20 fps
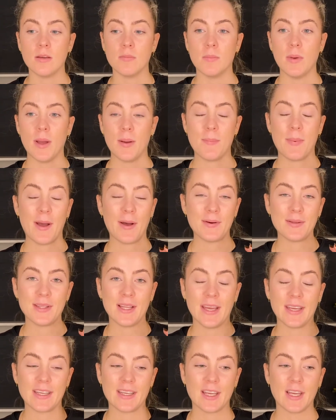about
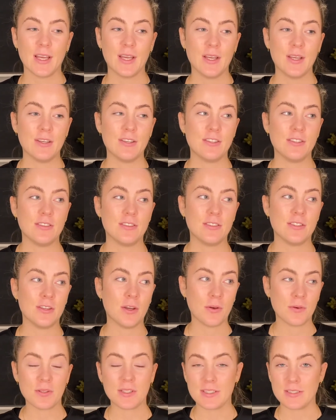like
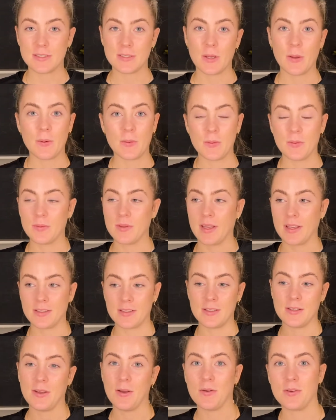yogis who, like
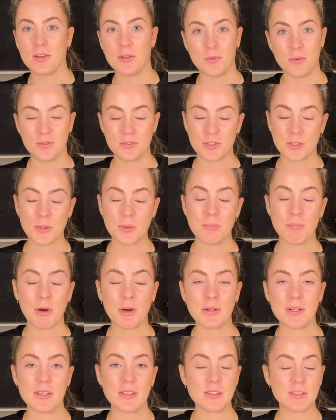the yogi with two
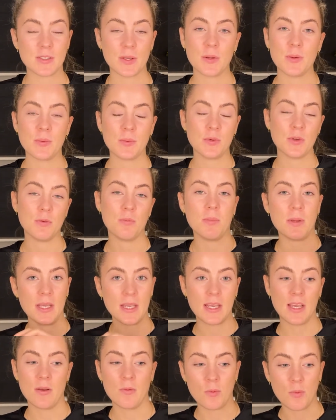bodies who could
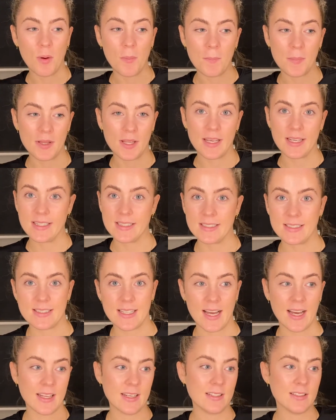be in one place
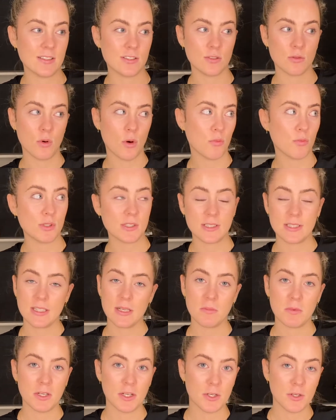and someone would see
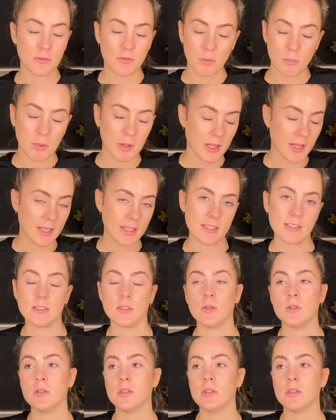him in another place, or